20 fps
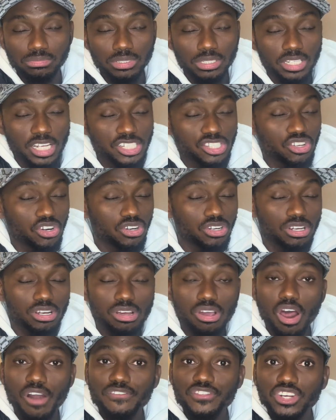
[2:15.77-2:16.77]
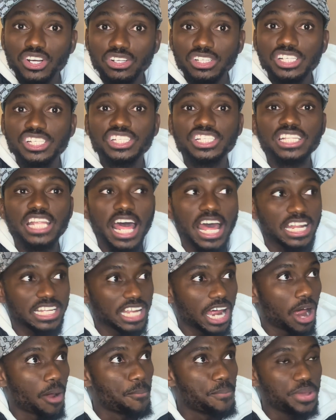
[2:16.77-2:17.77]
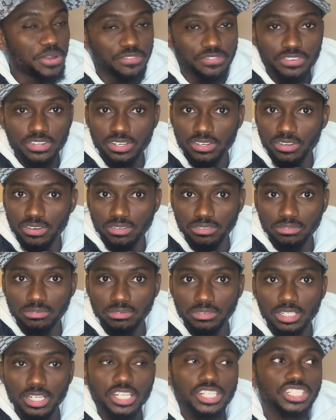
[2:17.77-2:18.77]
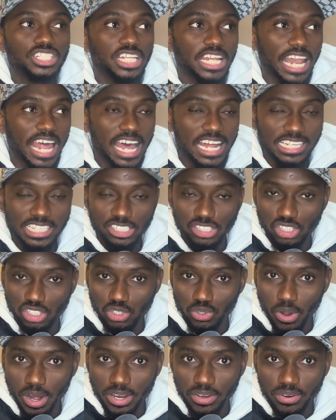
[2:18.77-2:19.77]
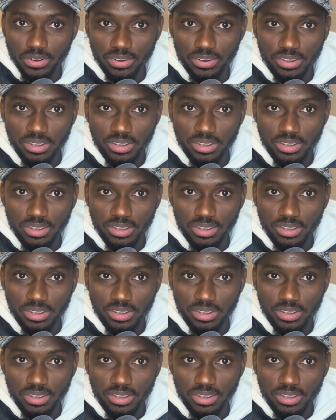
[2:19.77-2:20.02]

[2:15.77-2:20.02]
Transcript: Let's talk. Gvardiol is not a midfielder. He's not a striker.